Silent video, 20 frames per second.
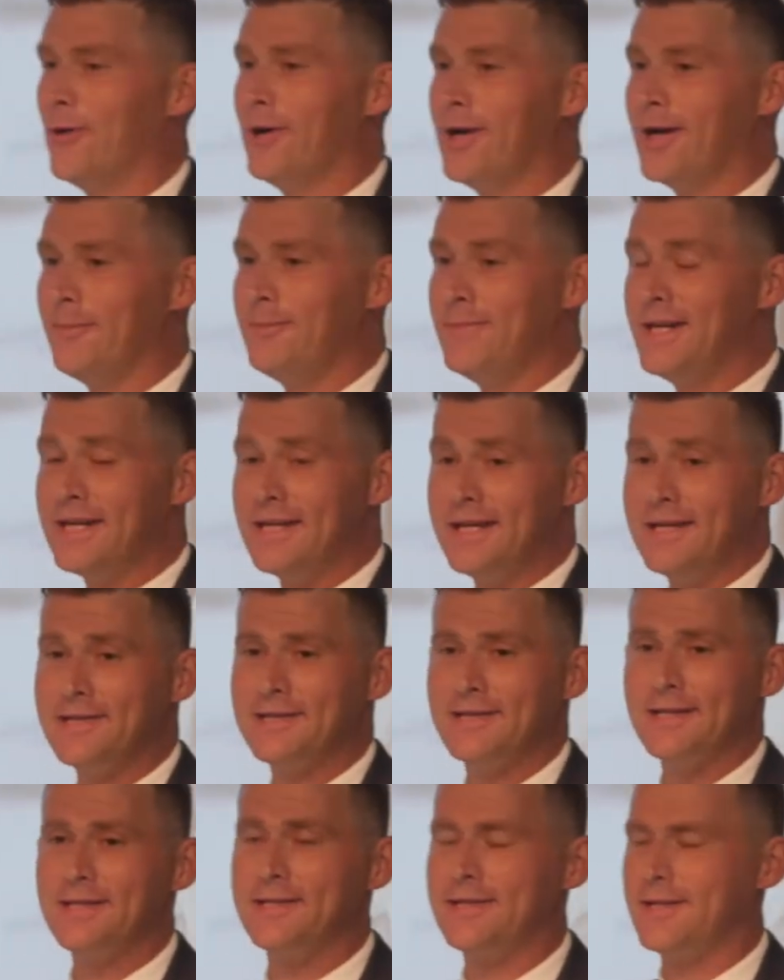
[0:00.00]
morning, I'm Nick
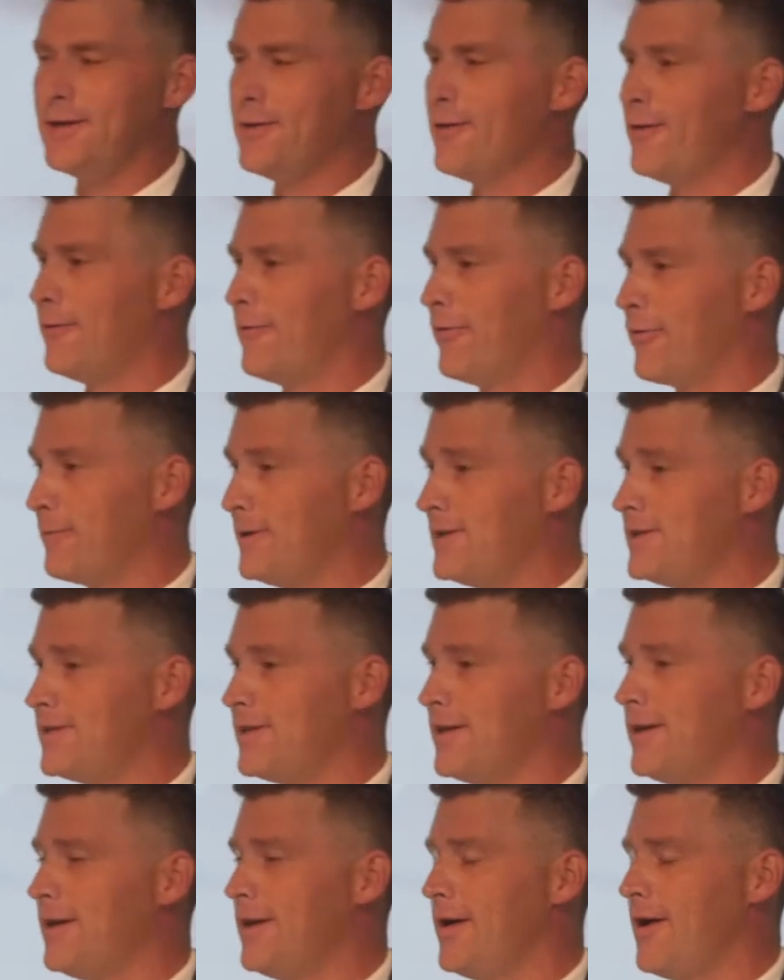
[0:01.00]
Easley, CEO of
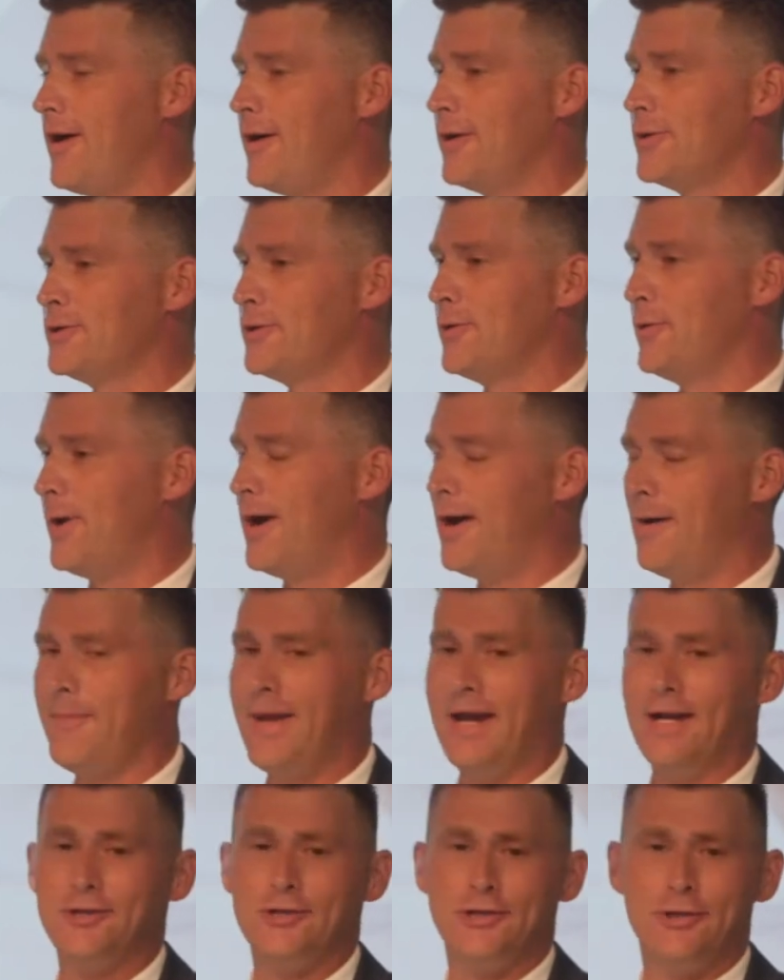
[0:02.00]
3C, also
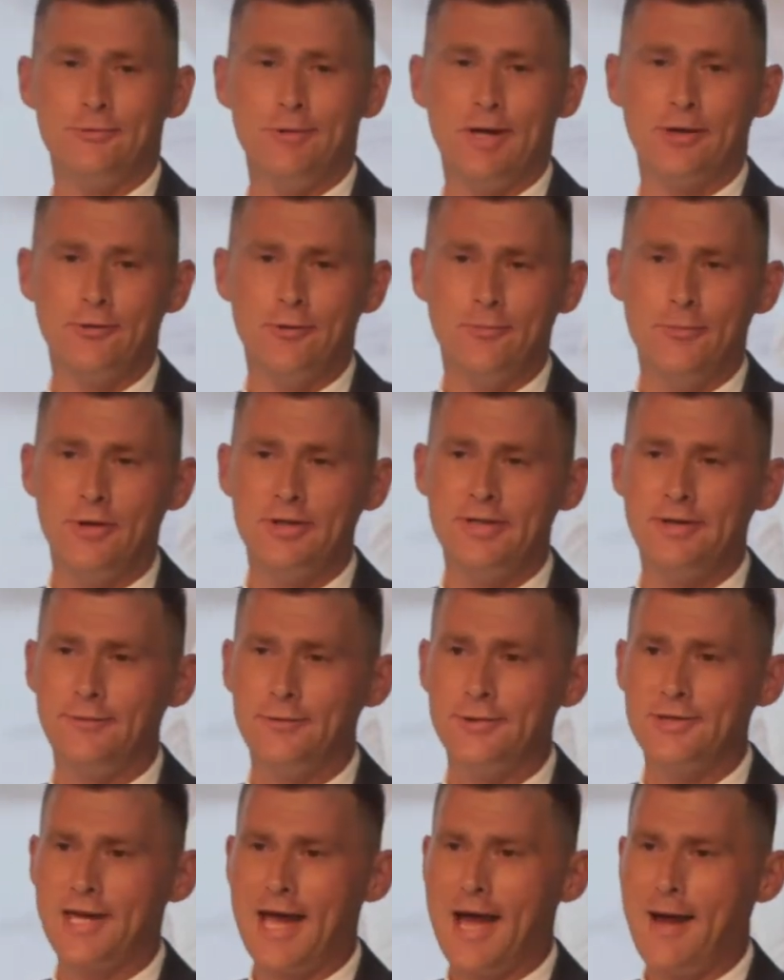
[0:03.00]
Managing Director of
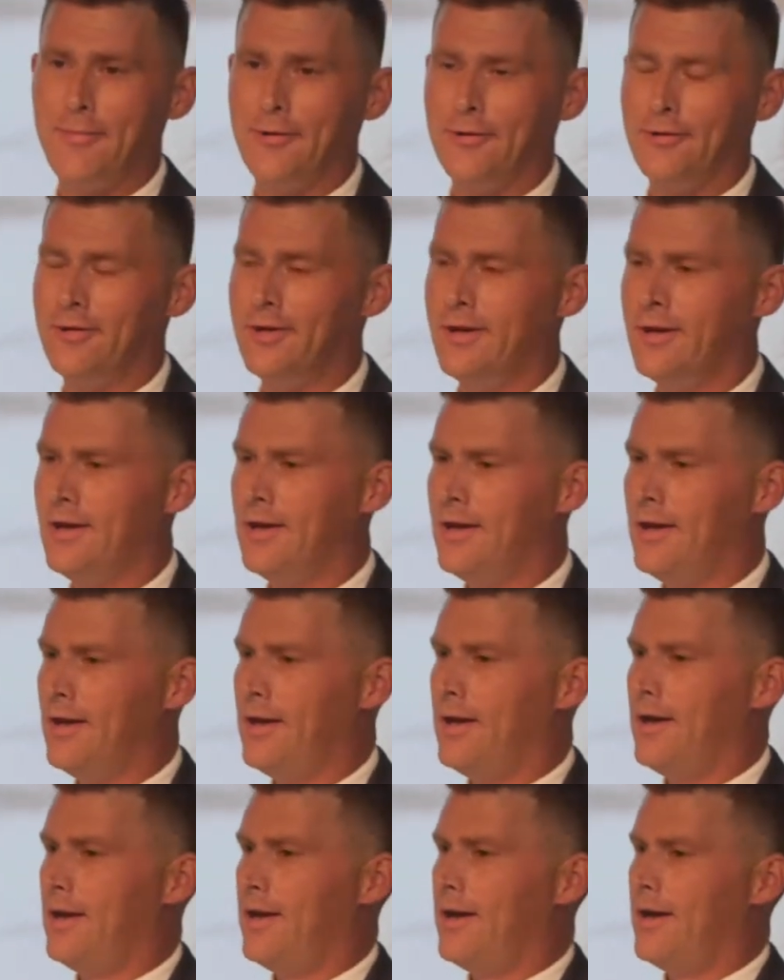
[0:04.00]
Multiverse Capital.
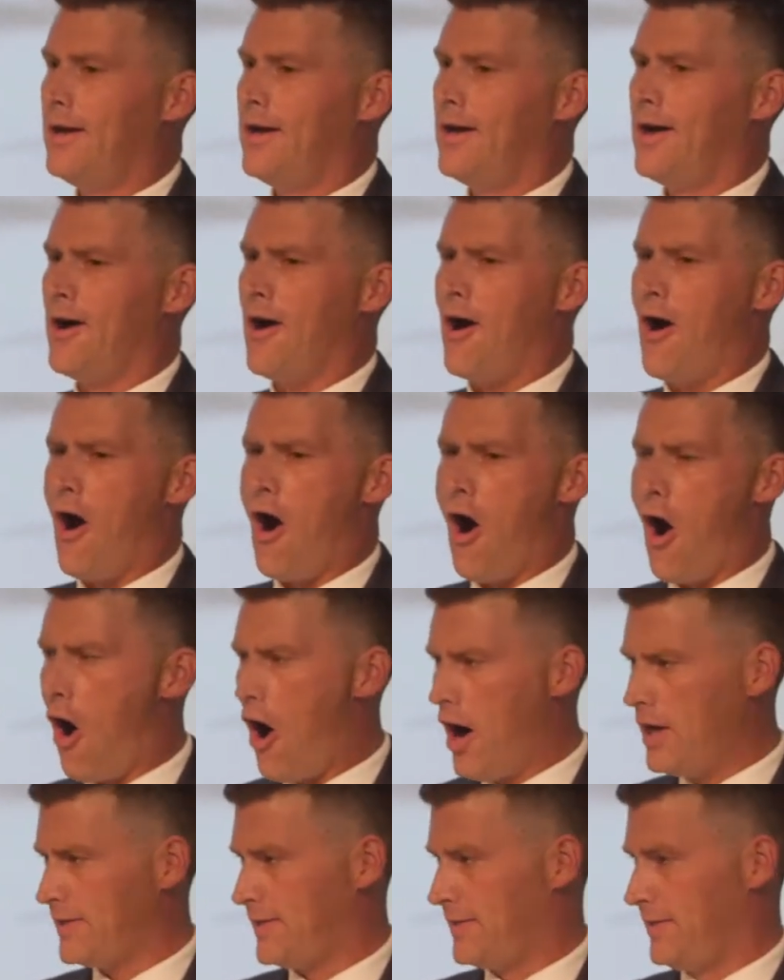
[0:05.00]

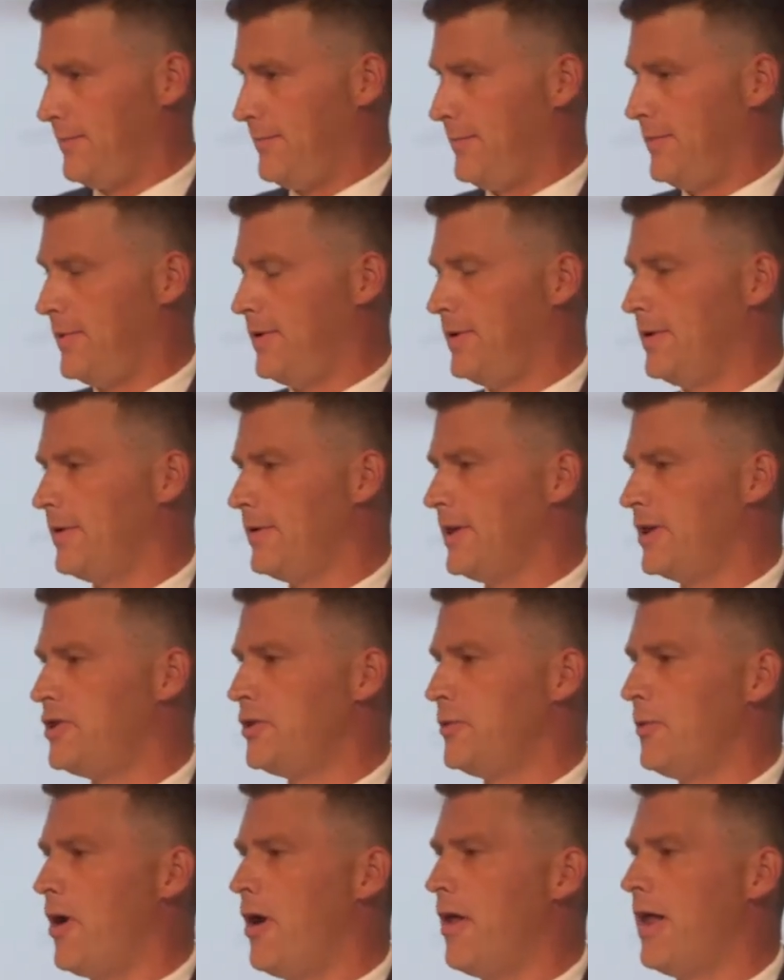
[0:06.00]
Awesome
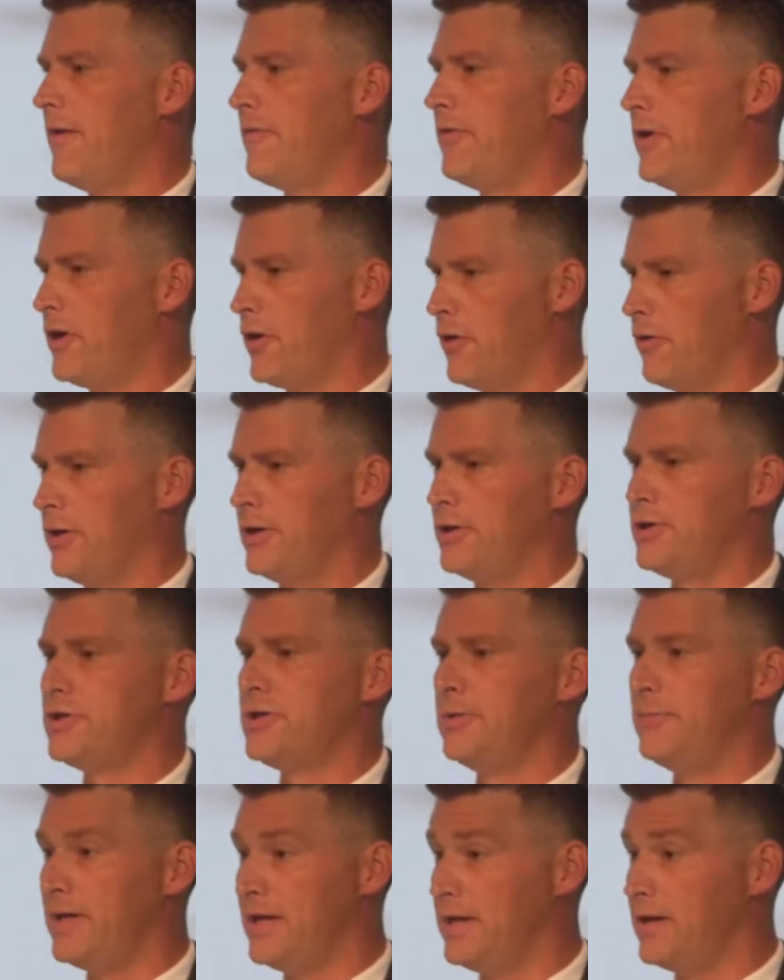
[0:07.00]
that you all have the
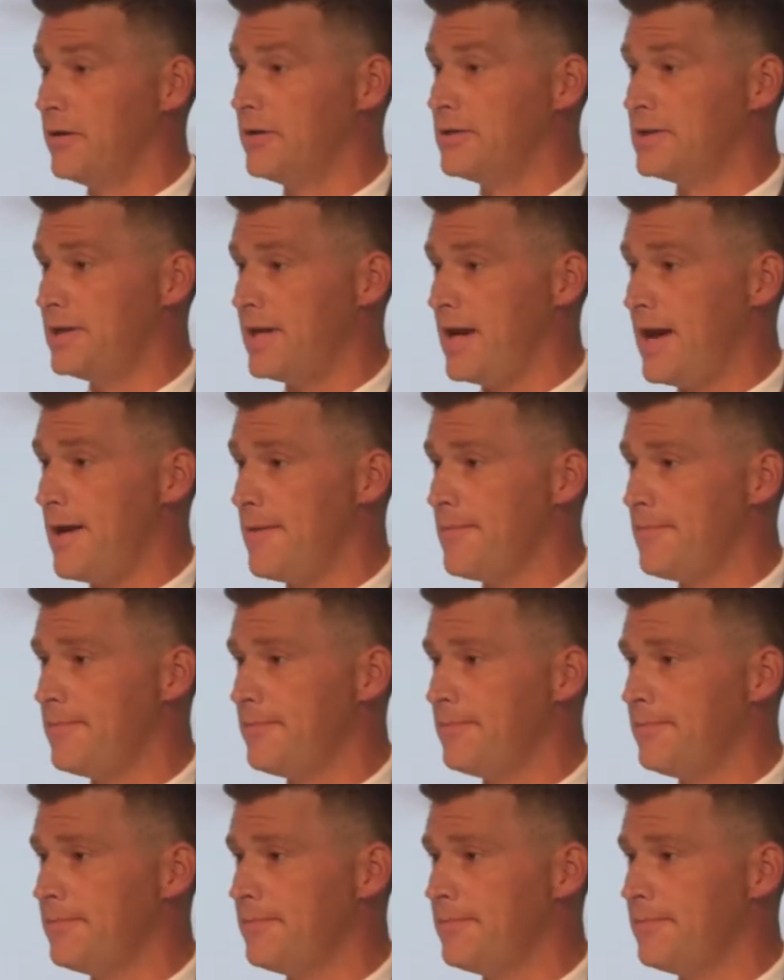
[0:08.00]
courage to be here today